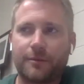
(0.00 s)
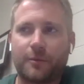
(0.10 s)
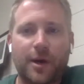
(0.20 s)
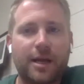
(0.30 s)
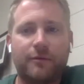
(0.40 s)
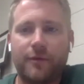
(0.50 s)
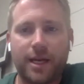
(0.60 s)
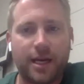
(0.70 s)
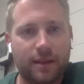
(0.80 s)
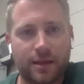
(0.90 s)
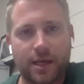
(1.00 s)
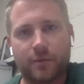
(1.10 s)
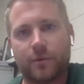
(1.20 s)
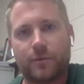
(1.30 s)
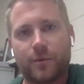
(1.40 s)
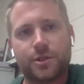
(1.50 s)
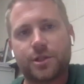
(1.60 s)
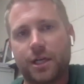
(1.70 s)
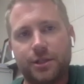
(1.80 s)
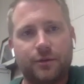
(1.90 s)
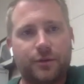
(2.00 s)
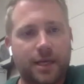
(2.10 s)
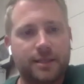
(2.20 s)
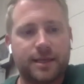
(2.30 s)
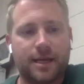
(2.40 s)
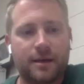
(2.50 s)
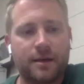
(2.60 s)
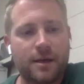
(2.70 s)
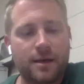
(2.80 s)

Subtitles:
reinvent anything. We're just going to do things that